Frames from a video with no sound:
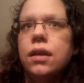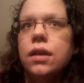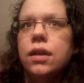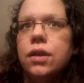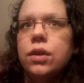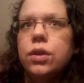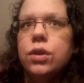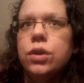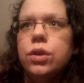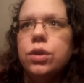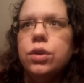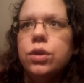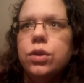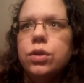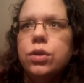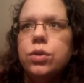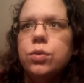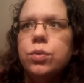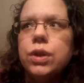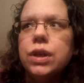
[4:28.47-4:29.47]
you,
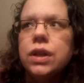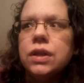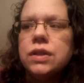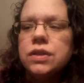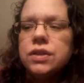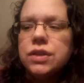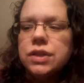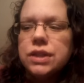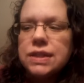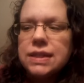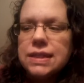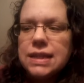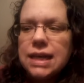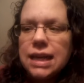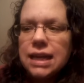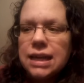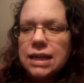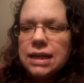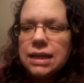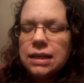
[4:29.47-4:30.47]
you would
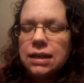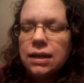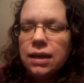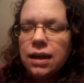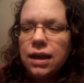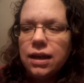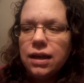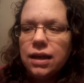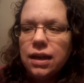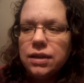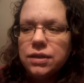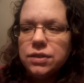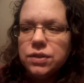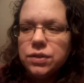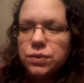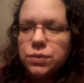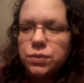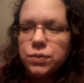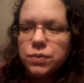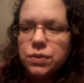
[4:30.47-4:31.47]
understand. I, I
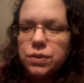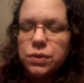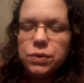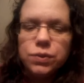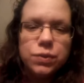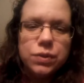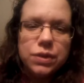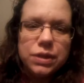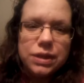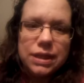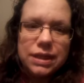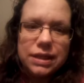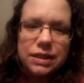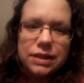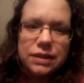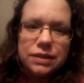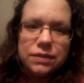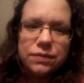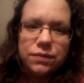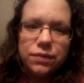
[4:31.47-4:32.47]
don't do
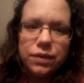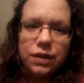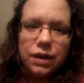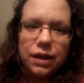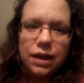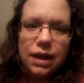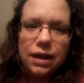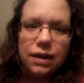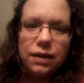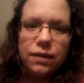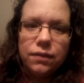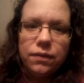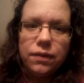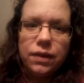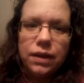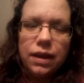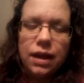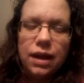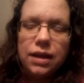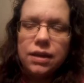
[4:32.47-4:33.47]
things for the heck of it.
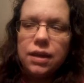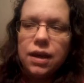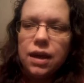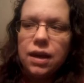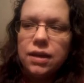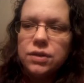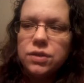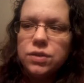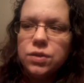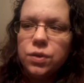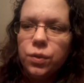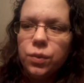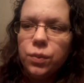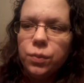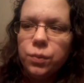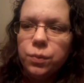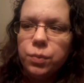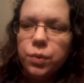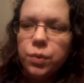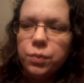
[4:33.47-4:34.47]
I, I
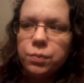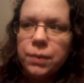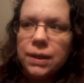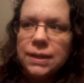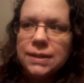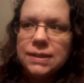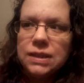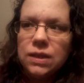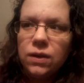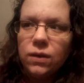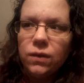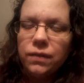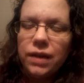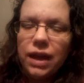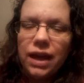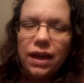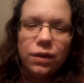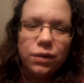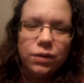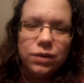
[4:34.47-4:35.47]
don't put myself
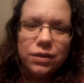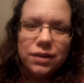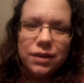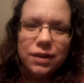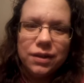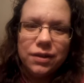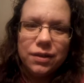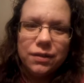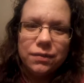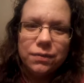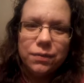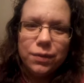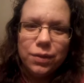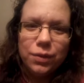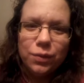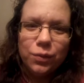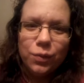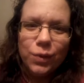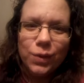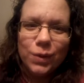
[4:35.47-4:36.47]
out there for the
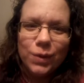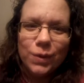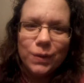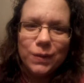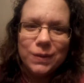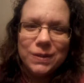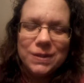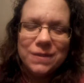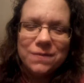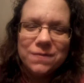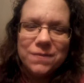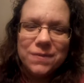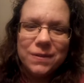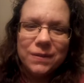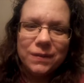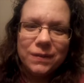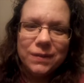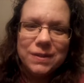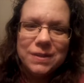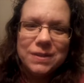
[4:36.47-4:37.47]
world to
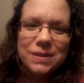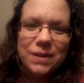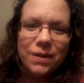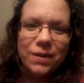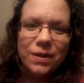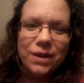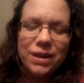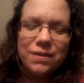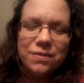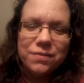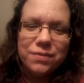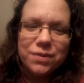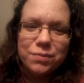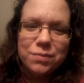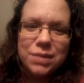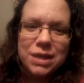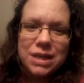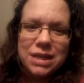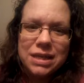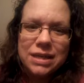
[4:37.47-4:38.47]
feel sorry for
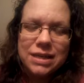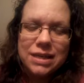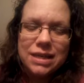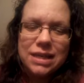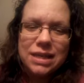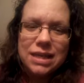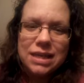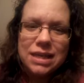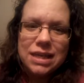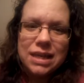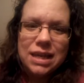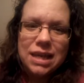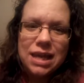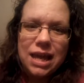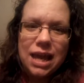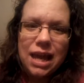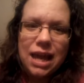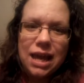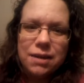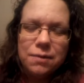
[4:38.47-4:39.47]
me
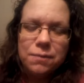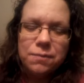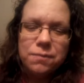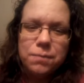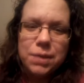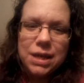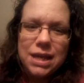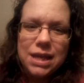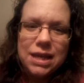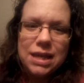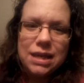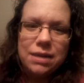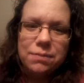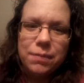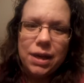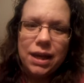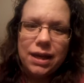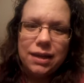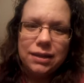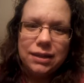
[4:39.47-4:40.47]
and pity
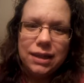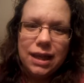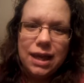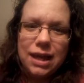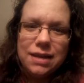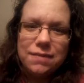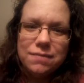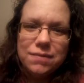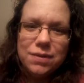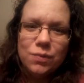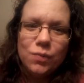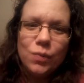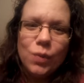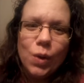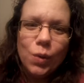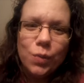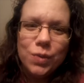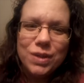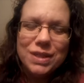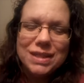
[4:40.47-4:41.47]
my life and
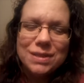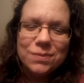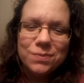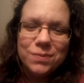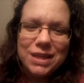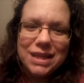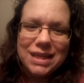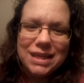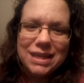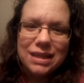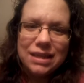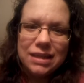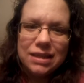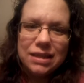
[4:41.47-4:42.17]
woe is me.